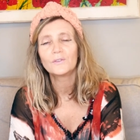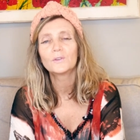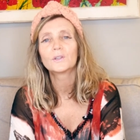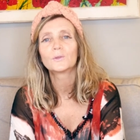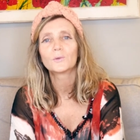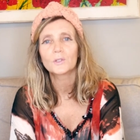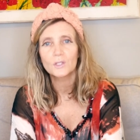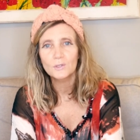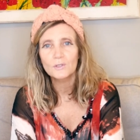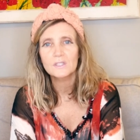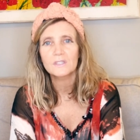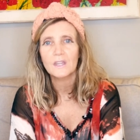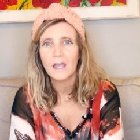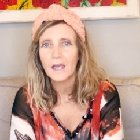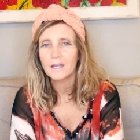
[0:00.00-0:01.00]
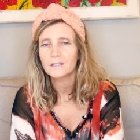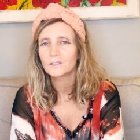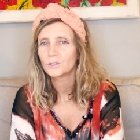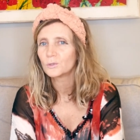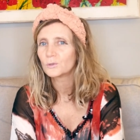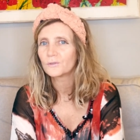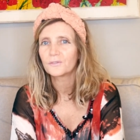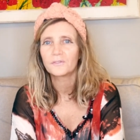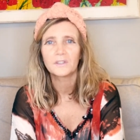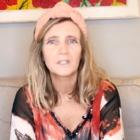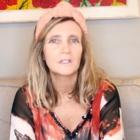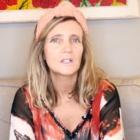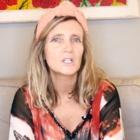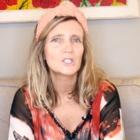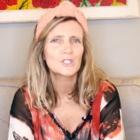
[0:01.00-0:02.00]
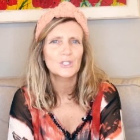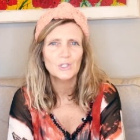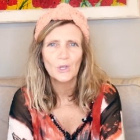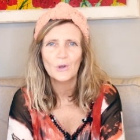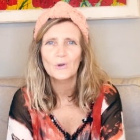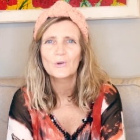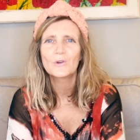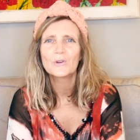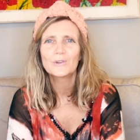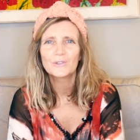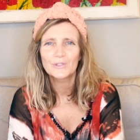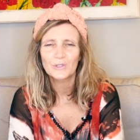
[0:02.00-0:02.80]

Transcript: you can reduce that, you'll feel so